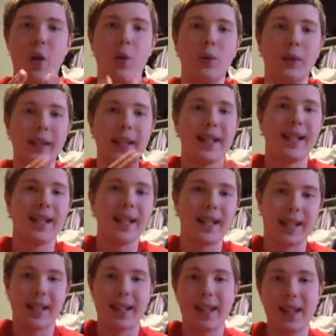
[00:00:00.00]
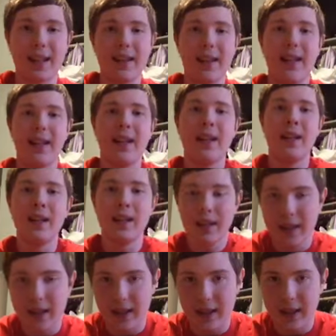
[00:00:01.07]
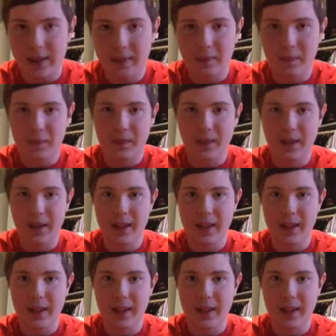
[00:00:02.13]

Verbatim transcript: only exist in the um,